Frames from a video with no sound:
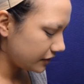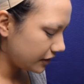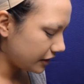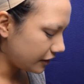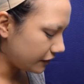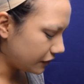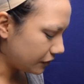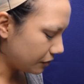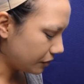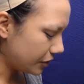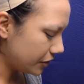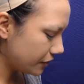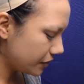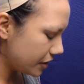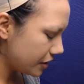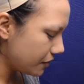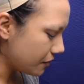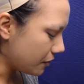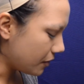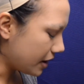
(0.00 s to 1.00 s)
If you're
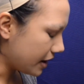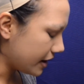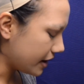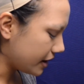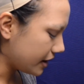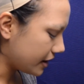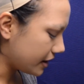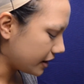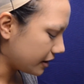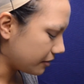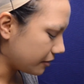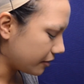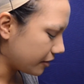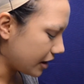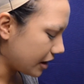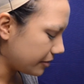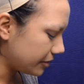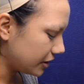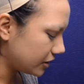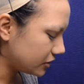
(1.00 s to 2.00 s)
wondering why I am
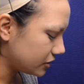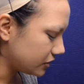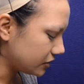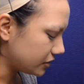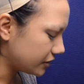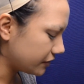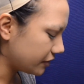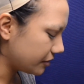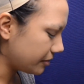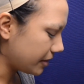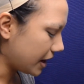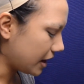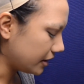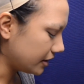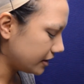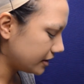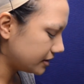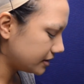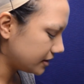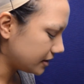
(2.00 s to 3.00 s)
grabbing 2 different
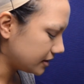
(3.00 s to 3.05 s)
palettes,